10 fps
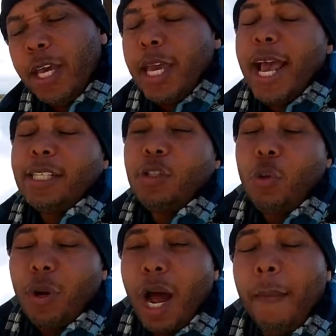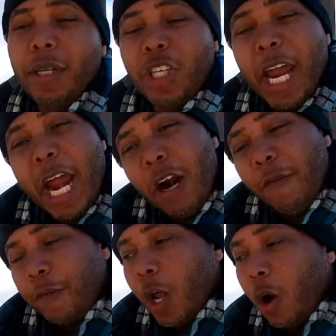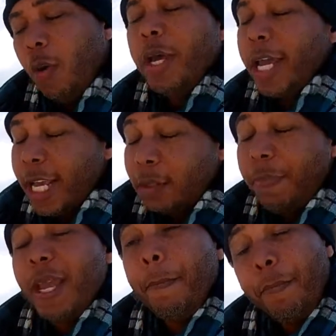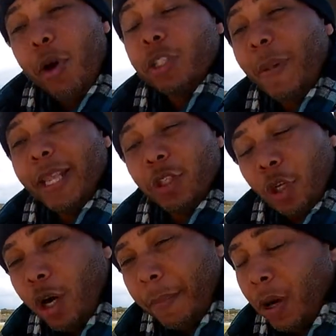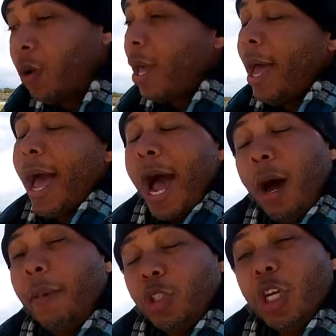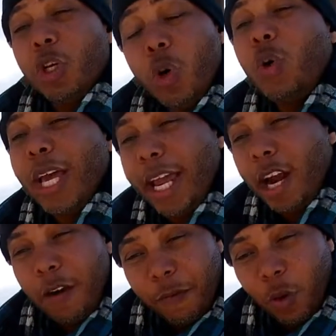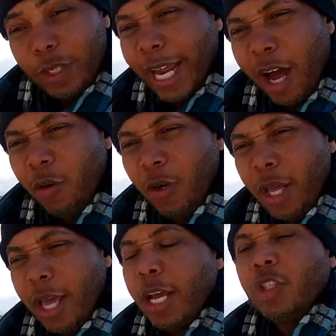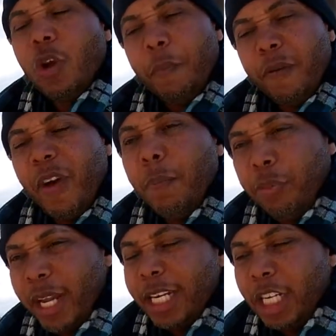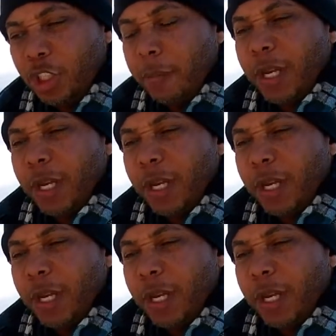It has to do with how much airflow is being pushed by the turbo, how much you can cool that airflow down to prevent preignition.